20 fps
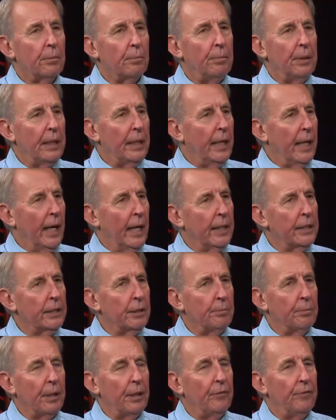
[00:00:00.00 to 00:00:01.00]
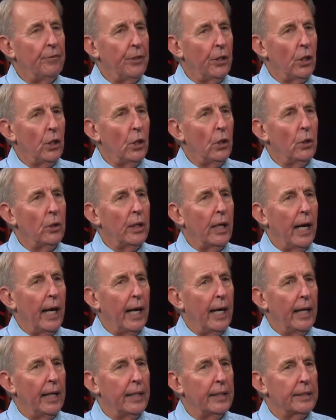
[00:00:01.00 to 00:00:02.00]
began to be viewed
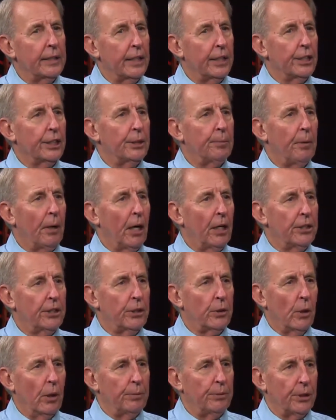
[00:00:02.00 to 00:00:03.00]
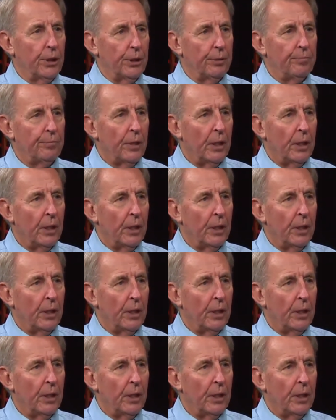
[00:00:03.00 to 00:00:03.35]
as inspired scripture.